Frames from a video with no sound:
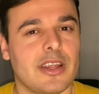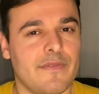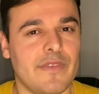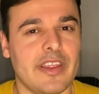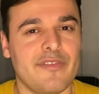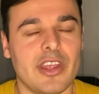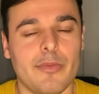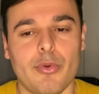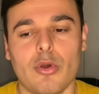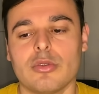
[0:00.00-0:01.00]
are very,
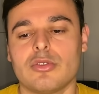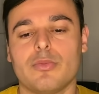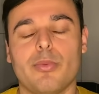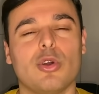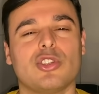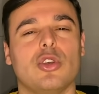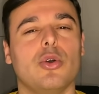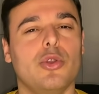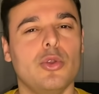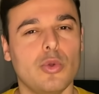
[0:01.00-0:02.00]
very poor, so
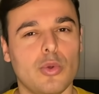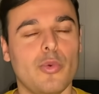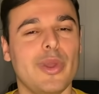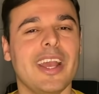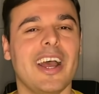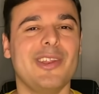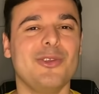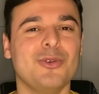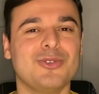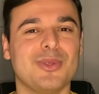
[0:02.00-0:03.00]
we are
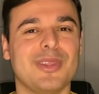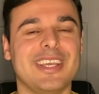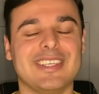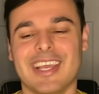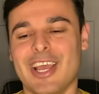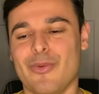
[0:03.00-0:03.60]
used to this.